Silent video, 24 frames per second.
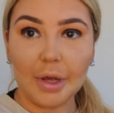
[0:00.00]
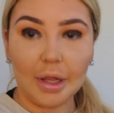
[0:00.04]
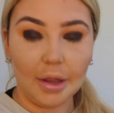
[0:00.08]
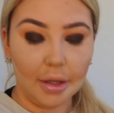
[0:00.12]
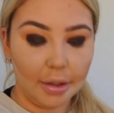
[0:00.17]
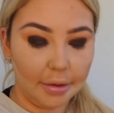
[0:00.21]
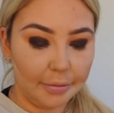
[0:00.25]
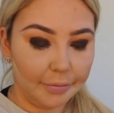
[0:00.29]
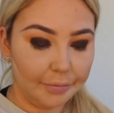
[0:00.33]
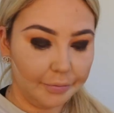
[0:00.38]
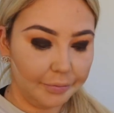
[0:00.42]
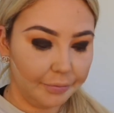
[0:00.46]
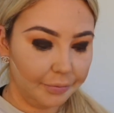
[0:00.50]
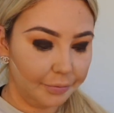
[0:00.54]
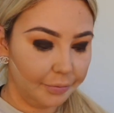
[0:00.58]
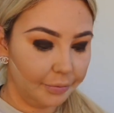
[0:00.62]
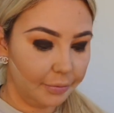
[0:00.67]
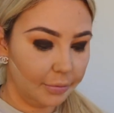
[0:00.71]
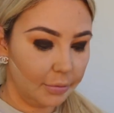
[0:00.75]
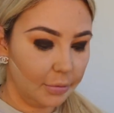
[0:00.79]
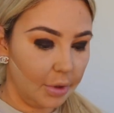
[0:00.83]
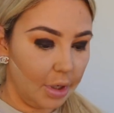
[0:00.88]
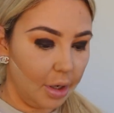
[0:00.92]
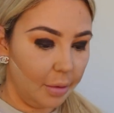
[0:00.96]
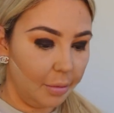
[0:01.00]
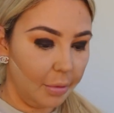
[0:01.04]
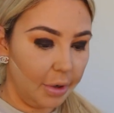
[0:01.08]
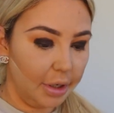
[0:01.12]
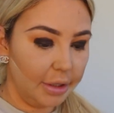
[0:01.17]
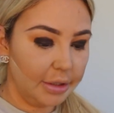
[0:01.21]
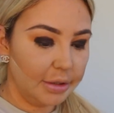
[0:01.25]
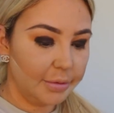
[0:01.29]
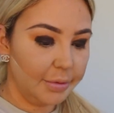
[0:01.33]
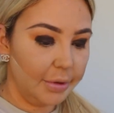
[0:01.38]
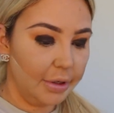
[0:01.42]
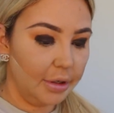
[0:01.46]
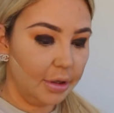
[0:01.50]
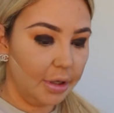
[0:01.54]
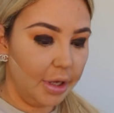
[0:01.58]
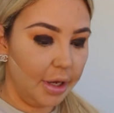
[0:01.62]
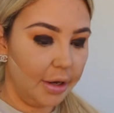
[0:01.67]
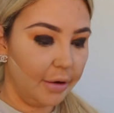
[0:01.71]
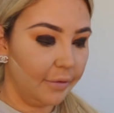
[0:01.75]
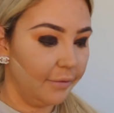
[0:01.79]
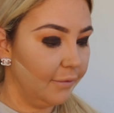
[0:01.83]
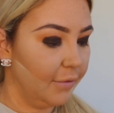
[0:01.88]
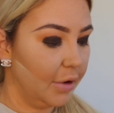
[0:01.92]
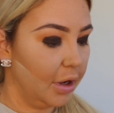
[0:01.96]
Palette. Now mine's been
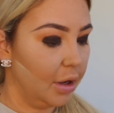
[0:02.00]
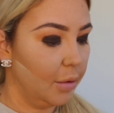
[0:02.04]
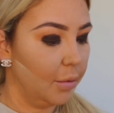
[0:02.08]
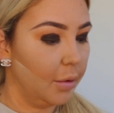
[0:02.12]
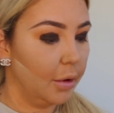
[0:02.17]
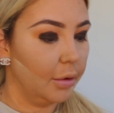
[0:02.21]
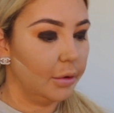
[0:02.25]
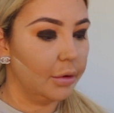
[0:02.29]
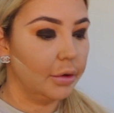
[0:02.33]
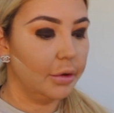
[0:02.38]
like very well